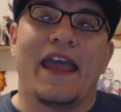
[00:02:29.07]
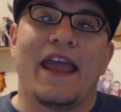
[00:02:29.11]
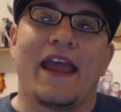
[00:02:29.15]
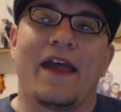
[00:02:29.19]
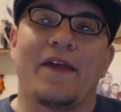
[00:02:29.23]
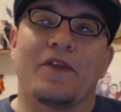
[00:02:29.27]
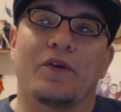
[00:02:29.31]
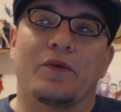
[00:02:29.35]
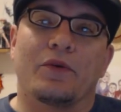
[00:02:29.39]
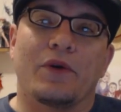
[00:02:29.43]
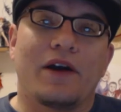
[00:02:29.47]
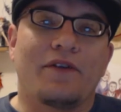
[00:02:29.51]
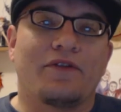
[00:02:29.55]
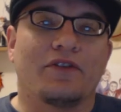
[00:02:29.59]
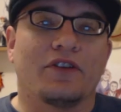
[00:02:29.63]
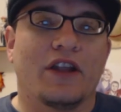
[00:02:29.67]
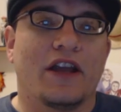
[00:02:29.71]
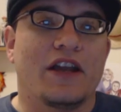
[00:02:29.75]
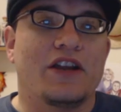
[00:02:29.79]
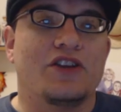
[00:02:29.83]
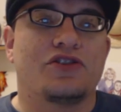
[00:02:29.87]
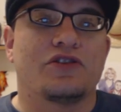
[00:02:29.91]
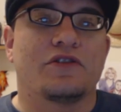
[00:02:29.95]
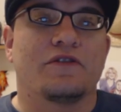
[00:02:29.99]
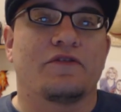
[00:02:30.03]
And the
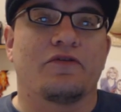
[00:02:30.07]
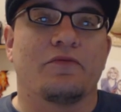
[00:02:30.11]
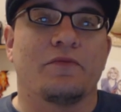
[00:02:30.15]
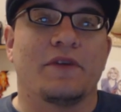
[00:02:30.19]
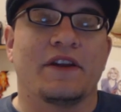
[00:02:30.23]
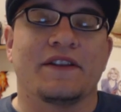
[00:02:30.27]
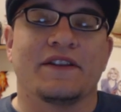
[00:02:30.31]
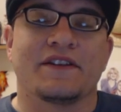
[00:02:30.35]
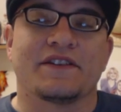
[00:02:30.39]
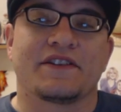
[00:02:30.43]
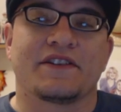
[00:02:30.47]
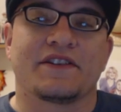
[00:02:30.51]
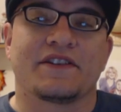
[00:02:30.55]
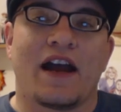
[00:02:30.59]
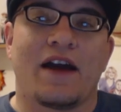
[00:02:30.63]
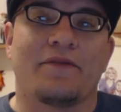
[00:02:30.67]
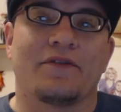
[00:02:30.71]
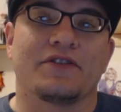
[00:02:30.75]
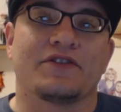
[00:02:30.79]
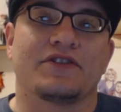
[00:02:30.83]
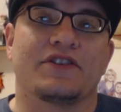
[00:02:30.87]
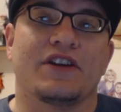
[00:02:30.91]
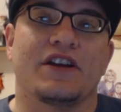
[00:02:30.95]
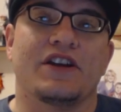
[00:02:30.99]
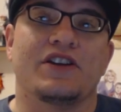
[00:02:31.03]
revelation for me in this
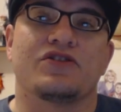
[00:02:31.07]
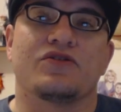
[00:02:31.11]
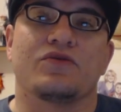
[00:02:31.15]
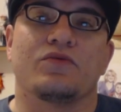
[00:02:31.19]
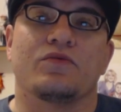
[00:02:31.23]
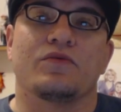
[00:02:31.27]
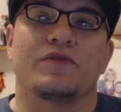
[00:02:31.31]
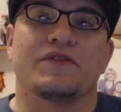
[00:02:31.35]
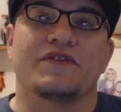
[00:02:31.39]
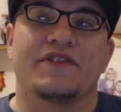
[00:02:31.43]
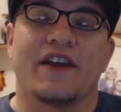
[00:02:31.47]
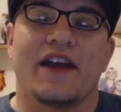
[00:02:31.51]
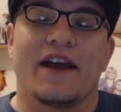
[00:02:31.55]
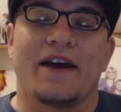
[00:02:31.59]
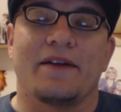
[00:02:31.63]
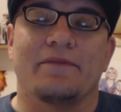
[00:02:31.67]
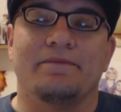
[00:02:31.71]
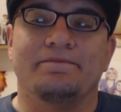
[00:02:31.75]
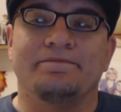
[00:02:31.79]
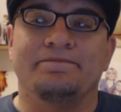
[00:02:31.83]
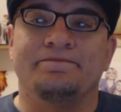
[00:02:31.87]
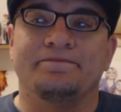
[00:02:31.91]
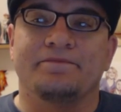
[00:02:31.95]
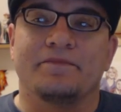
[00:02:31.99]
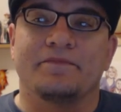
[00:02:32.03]
conversation was
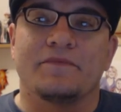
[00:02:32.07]
that